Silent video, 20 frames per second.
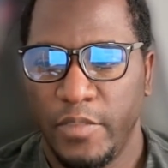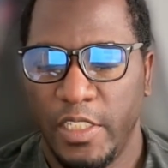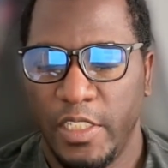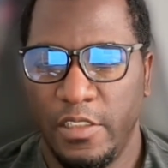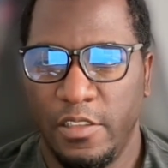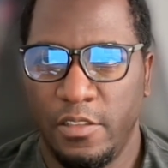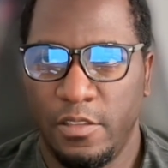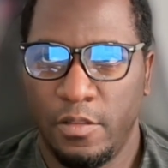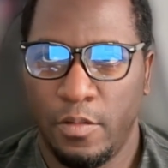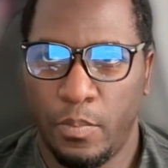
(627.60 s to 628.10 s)

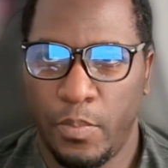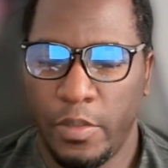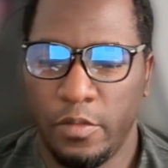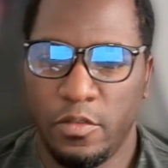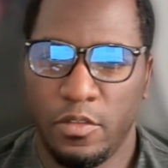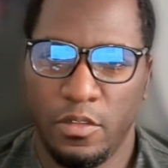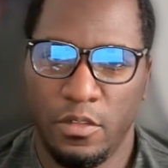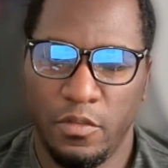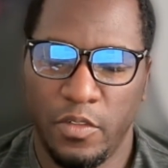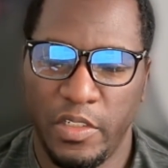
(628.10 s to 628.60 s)
it's
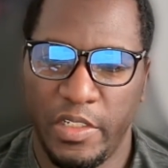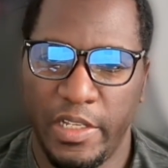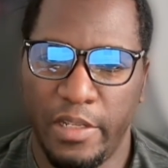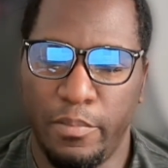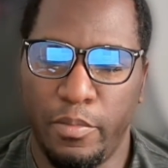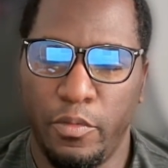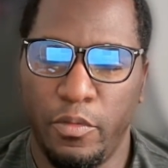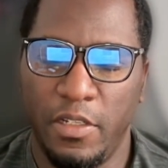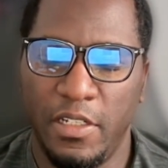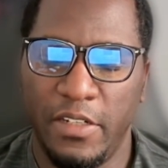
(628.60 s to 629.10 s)
supposed to do with
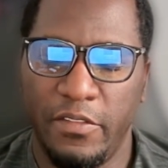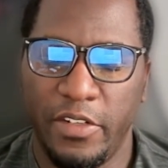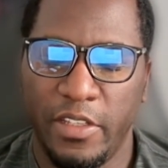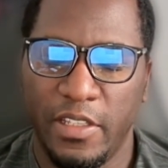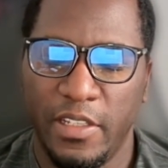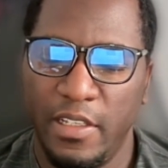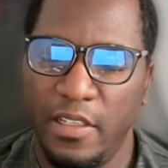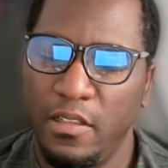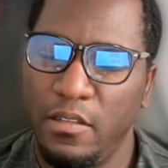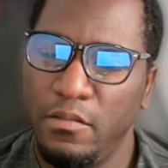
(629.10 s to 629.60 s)
Deadpool and
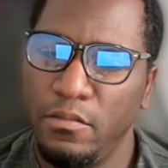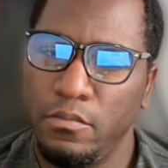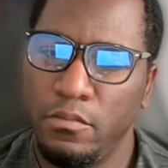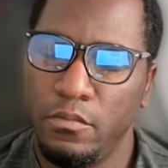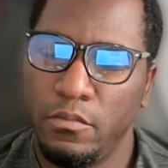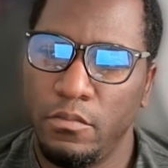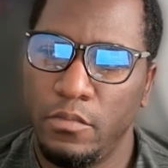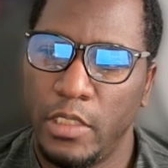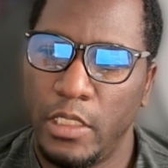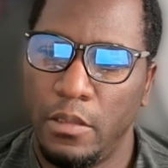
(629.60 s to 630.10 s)
everything.
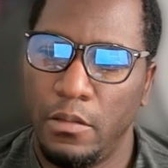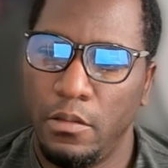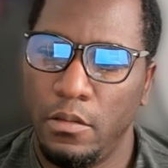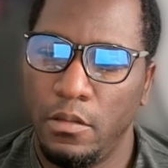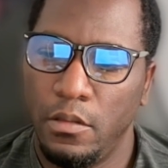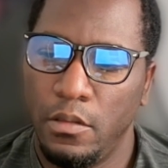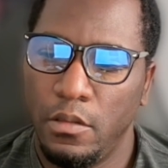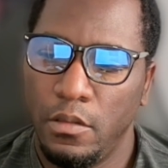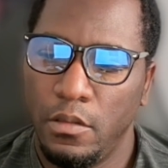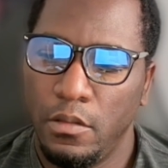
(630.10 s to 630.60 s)

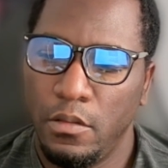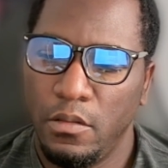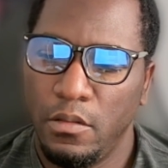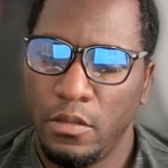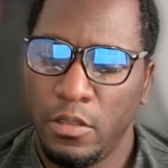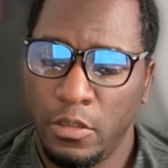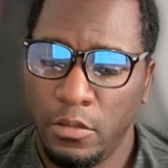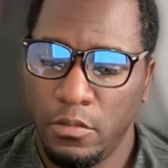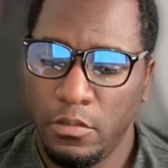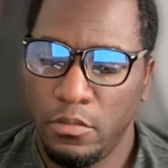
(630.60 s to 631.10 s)

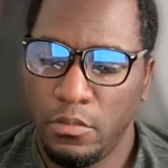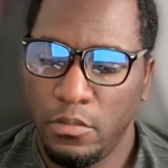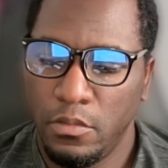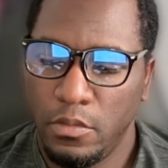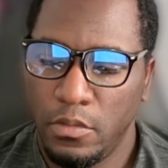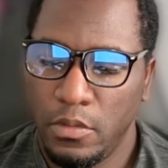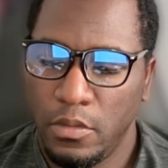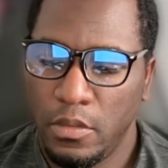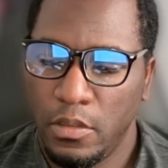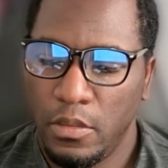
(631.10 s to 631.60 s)
Cool.
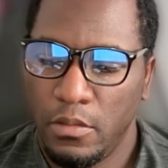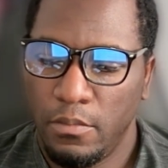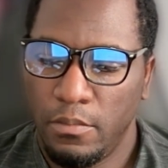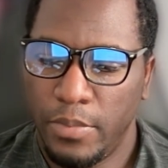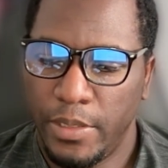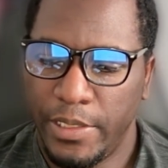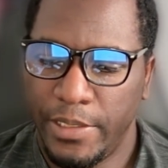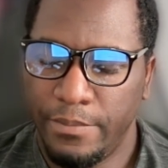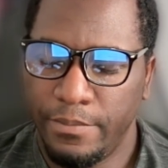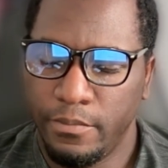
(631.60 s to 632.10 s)

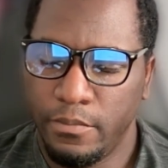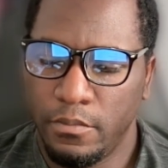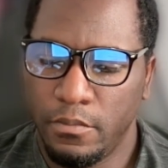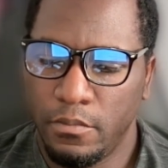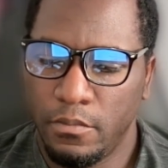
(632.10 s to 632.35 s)
But